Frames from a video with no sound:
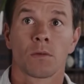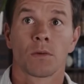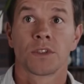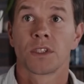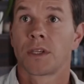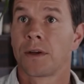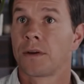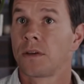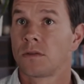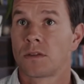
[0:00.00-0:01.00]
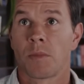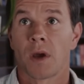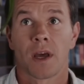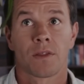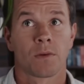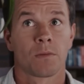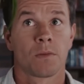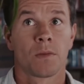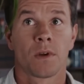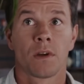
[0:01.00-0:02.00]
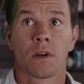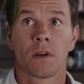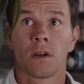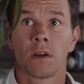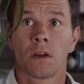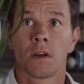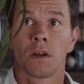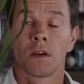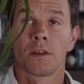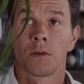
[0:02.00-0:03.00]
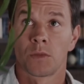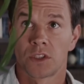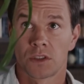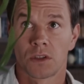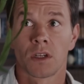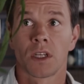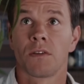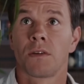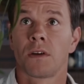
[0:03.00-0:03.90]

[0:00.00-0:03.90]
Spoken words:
We're just here to use the bathroom, and then we're just going to leave.